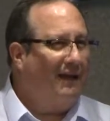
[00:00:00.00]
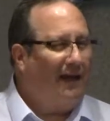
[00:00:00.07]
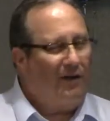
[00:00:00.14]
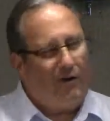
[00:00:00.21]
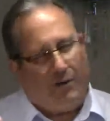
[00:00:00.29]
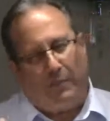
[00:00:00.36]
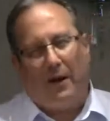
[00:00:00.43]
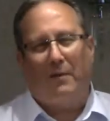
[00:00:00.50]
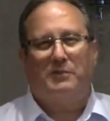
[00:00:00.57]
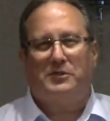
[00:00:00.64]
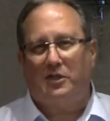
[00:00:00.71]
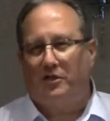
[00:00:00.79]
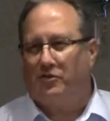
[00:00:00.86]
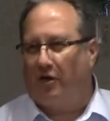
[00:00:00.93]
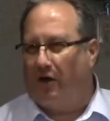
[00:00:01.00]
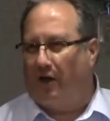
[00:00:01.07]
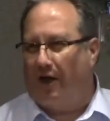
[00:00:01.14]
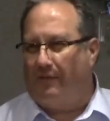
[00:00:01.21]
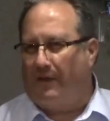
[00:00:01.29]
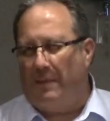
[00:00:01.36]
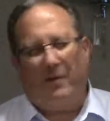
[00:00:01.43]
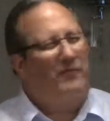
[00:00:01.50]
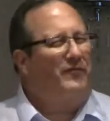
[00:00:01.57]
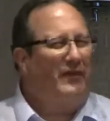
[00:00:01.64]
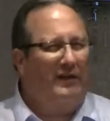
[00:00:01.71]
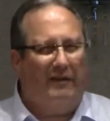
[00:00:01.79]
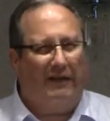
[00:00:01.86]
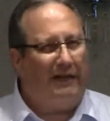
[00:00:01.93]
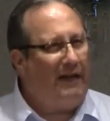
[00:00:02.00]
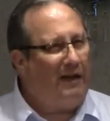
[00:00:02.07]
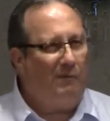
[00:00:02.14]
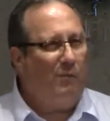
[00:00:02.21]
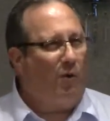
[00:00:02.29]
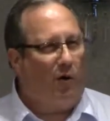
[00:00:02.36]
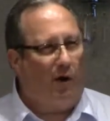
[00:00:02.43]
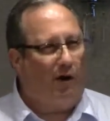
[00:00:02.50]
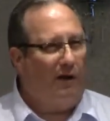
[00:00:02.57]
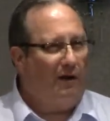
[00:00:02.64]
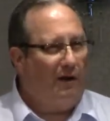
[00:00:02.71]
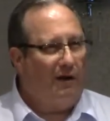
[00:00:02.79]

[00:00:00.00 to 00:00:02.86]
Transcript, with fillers: I know I promised you eternal life. I'm not feeling it anymore.